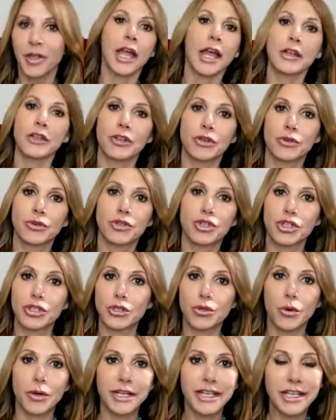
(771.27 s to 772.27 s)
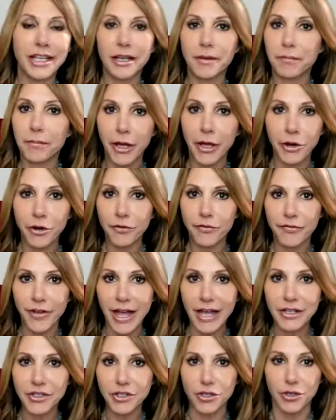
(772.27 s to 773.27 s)
and you're just going to get better
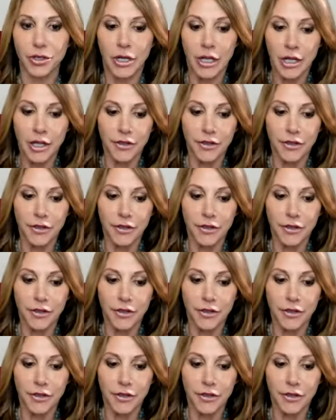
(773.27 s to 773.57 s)
faster.